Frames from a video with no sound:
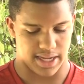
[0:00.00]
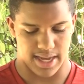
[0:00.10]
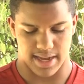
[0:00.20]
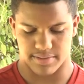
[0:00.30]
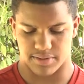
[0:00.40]

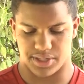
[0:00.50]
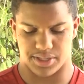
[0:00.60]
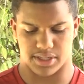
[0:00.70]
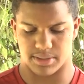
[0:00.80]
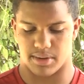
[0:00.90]
he asked for
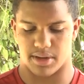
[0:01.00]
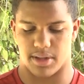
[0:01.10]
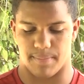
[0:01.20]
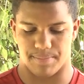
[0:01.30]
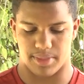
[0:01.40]
Jesus'
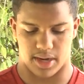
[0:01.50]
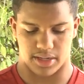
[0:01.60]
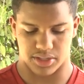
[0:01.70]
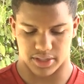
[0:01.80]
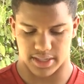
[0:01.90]
body. Then
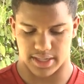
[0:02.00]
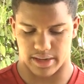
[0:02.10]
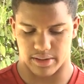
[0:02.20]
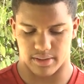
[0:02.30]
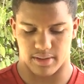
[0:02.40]
he took it
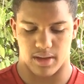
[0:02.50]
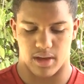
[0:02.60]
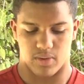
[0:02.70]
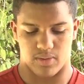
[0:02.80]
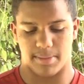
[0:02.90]
down,
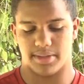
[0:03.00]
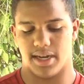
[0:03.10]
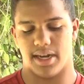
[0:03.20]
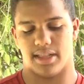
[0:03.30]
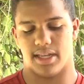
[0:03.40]
wrapped
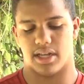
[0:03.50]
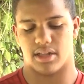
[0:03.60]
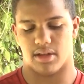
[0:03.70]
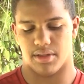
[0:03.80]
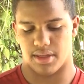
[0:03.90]
it in a linen
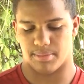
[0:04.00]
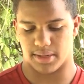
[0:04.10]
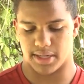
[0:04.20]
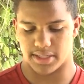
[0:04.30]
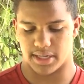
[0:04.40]
cloth, and
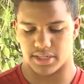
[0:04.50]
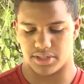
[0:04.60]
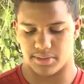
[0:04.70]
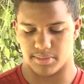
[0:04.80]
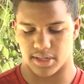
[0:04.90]
placed it in a
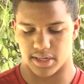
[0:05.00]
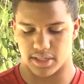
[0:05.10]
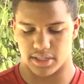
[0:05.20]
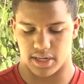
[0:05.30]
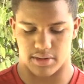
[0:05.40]
tomb
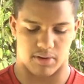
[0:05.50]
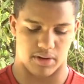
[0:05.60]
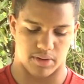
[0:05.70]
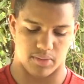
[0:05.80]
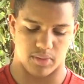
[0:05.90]
cut in
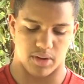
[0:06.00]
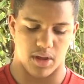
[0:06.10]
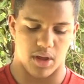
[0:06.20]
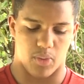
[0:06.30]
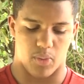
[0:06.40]
rock,
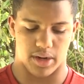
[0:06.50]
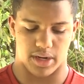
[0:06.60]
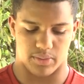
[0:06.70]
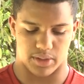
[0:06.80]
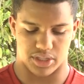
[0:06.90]
one
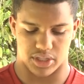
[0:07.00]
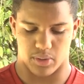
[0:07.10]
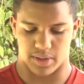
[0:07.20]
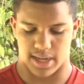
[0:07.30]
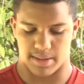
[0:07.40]
in which
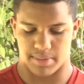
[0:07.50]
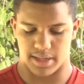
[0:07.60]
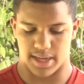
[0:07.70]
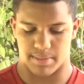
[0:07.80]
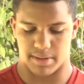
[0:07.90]
no one had
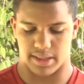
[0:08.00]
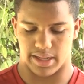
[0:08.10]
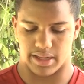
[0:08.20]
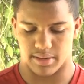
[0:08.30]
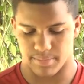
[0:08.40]
yet been
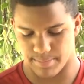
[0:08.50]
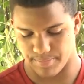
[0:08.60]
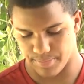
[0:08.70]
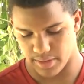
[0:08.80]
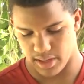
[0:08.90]
laid.
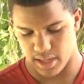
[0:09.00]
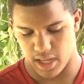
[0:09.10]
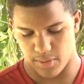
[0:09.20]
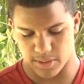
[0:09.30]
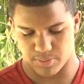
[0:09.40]

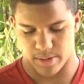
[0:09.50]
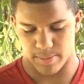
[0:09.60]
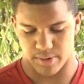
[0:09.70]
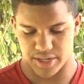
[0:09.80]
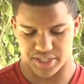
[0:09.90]
It was
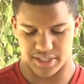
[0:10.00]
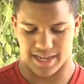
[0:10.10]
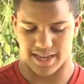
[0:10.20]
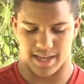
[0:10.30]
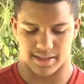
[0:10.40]
preparation
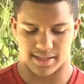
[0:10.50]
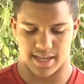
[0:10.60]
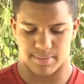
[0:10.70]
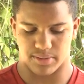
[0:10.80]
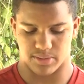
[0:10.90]
day, and the
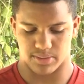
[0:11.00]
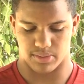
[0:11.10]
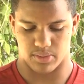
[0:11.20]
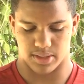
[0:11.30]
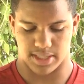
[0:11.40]

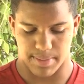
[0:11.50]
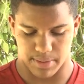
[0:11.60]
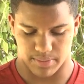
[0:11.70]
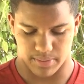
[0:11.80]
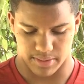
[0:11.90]

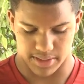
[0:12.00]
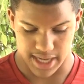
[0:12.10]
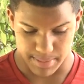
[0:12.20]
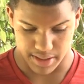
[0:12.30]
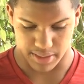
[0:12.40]

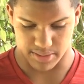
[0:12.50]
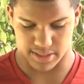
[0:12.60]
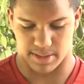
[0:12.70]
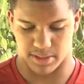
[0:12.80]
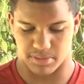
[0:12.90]
Sabbath
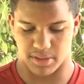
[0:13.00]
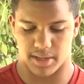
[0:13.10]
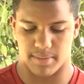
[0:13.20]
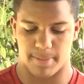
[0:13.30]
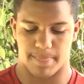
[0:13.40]
was about to
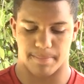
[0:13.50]
begin.